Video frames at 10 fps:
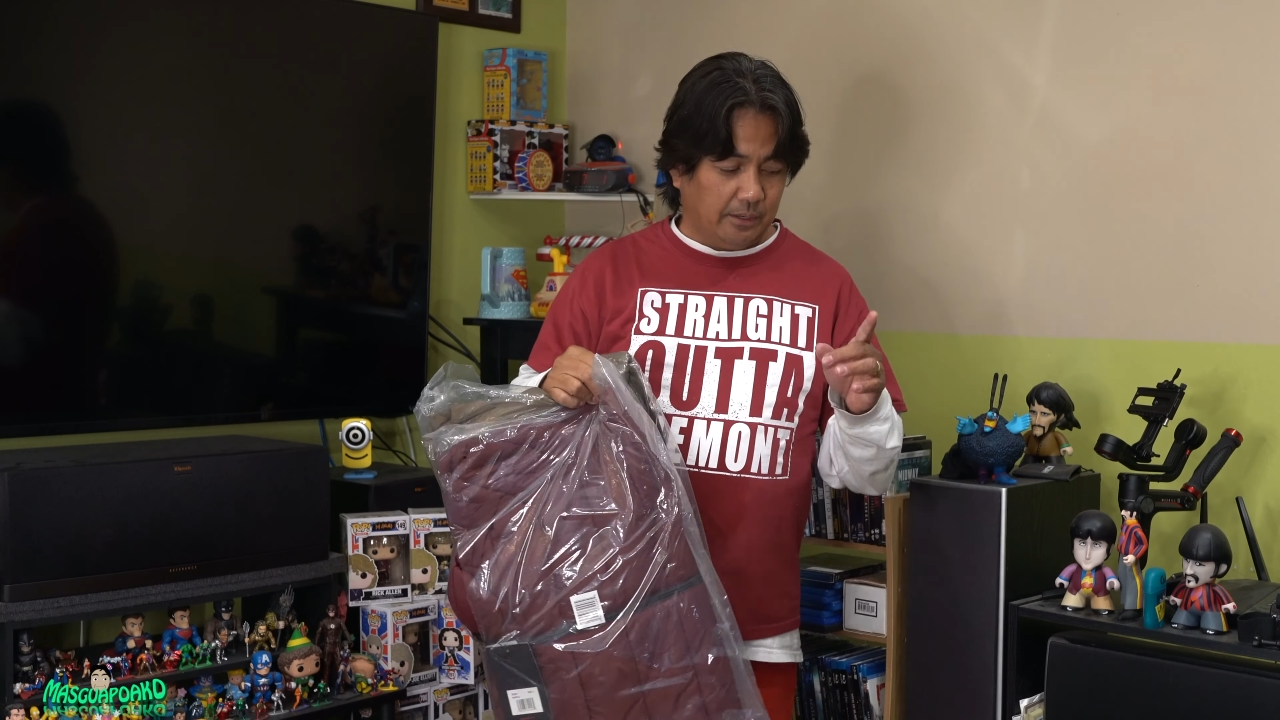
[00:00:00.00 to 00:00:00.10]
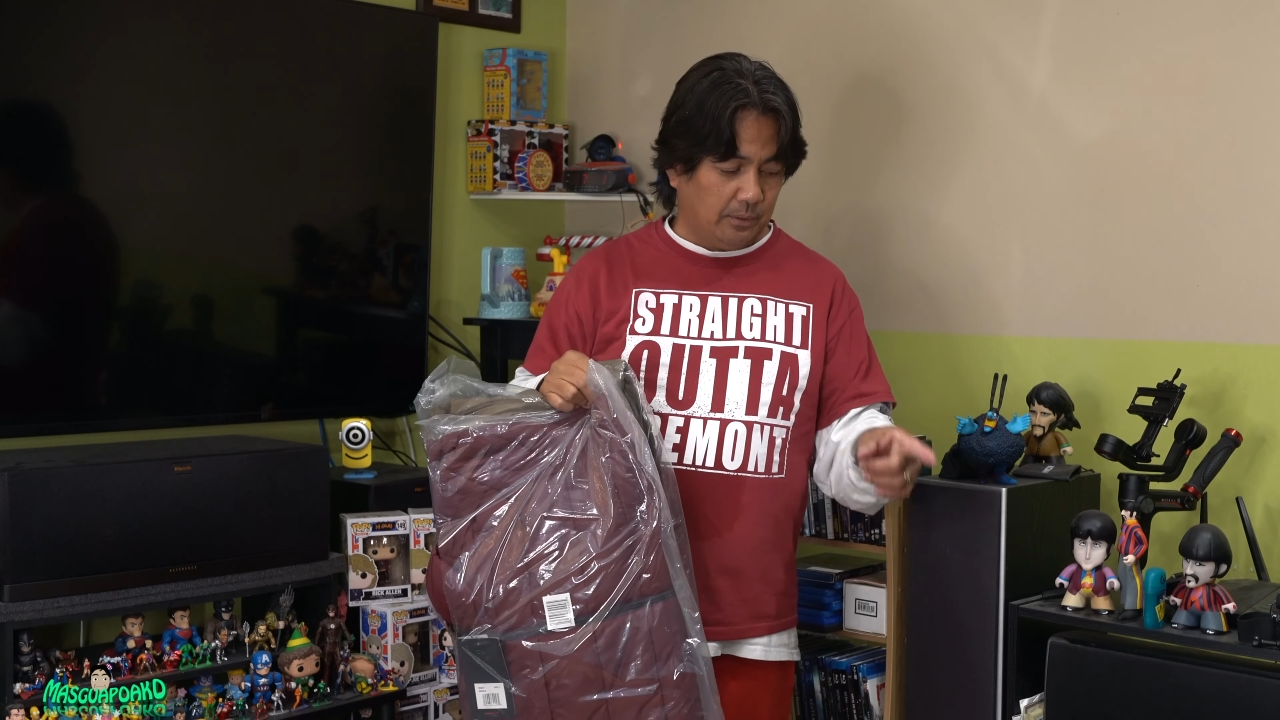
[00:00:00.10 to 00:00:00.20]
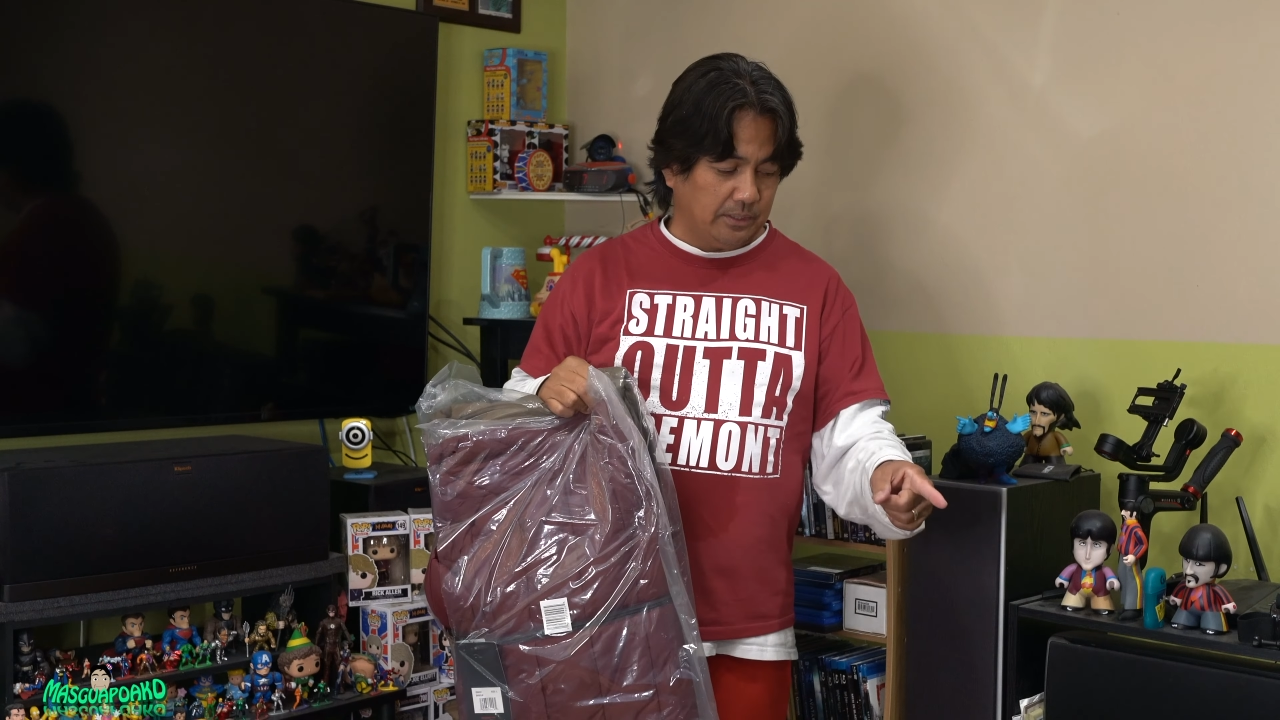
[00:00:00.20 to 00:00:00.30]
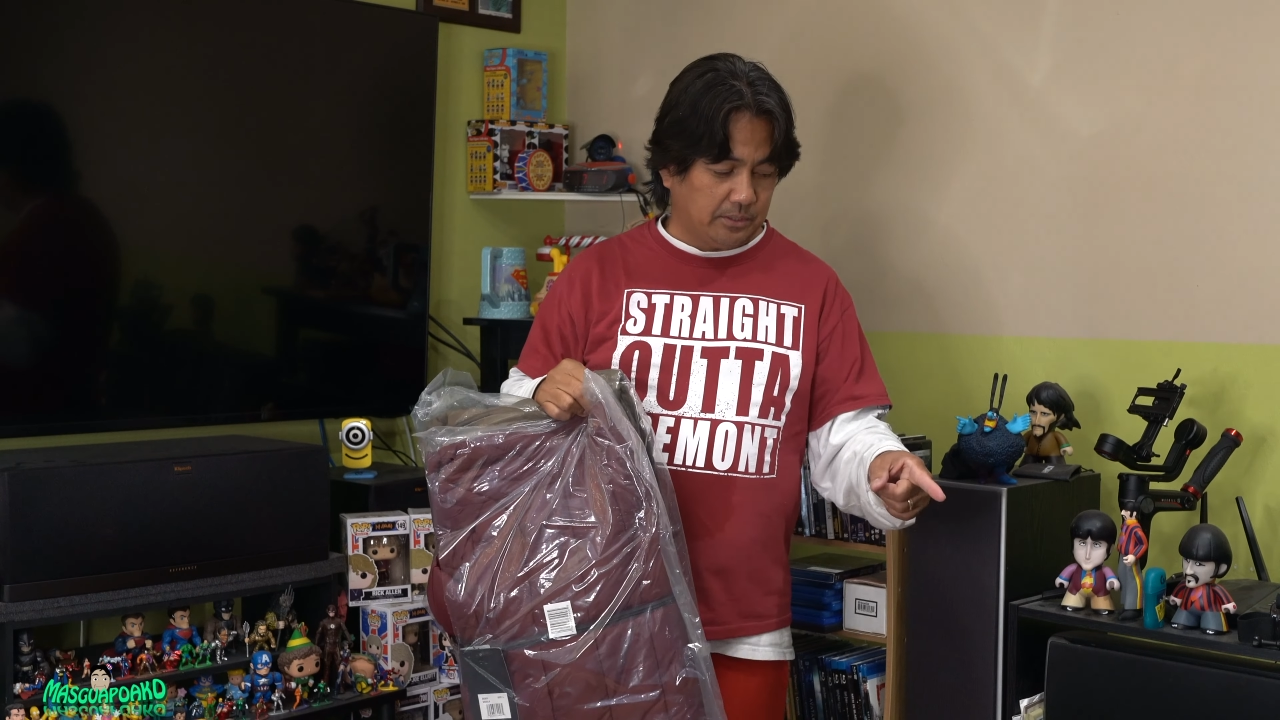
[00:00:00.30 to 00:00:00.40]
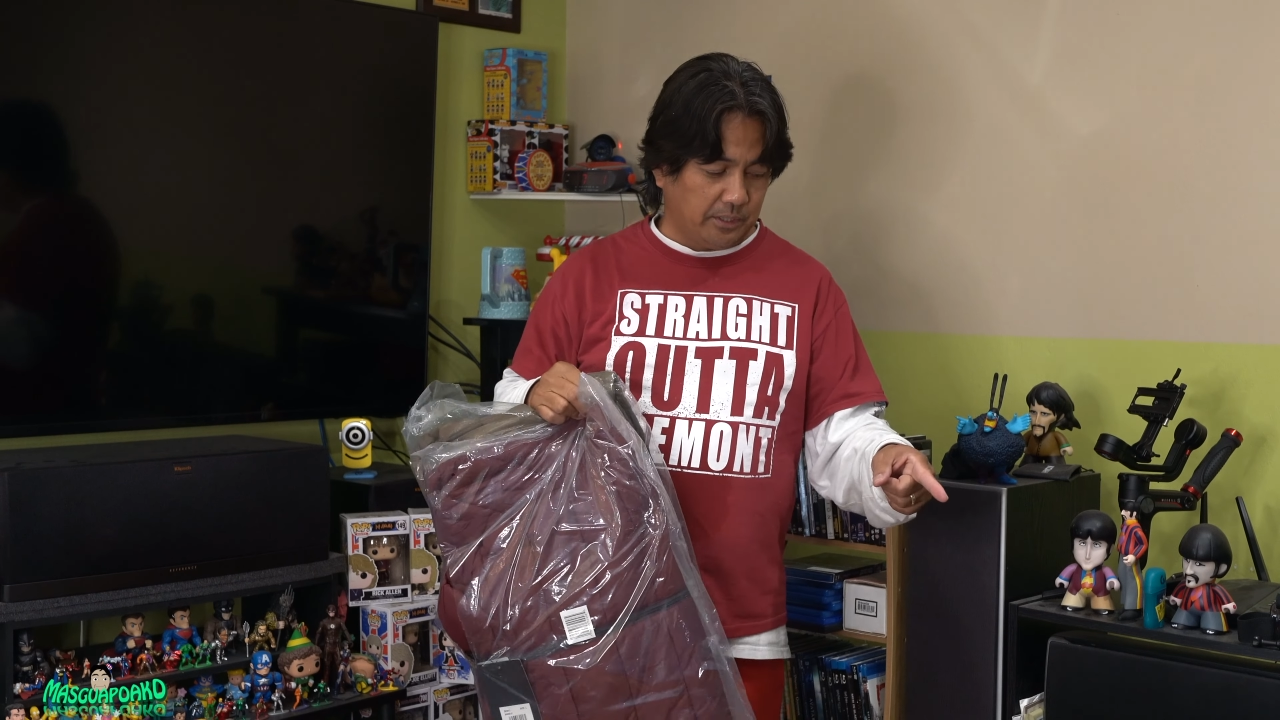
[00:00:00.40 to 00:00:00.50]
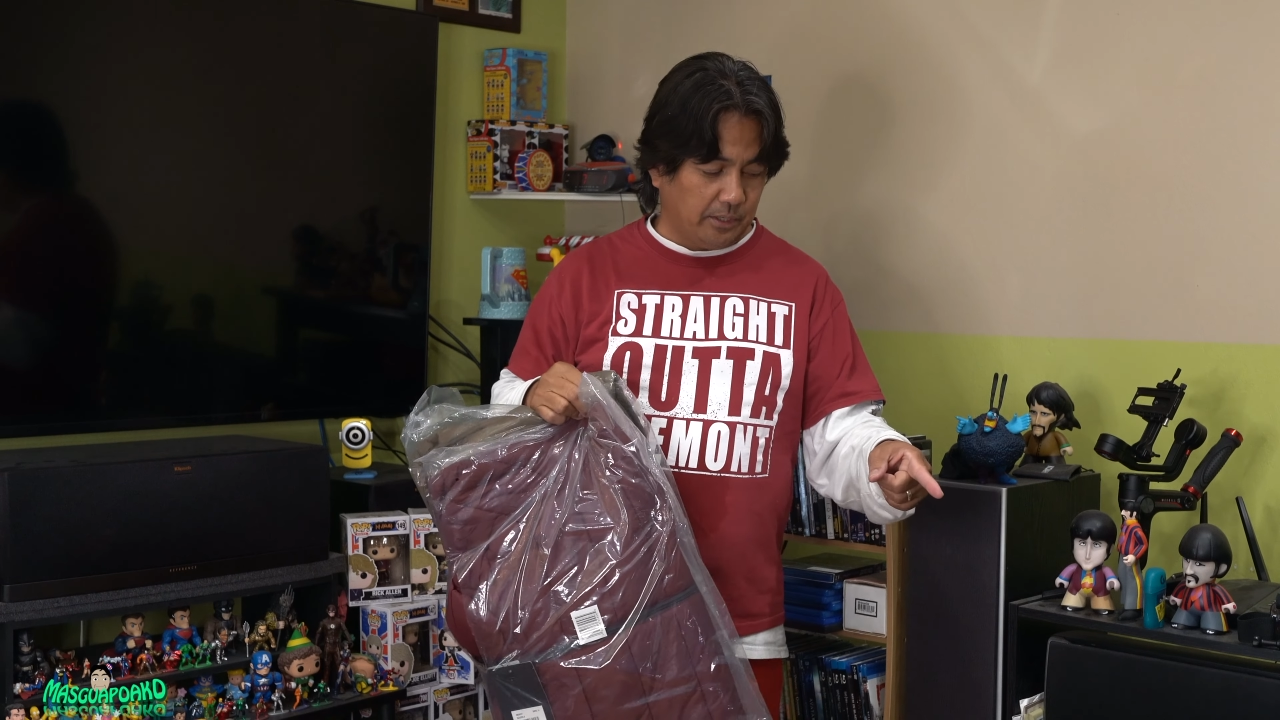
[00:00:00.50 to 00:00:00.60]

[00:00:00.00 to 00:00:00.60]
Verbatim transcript: One's already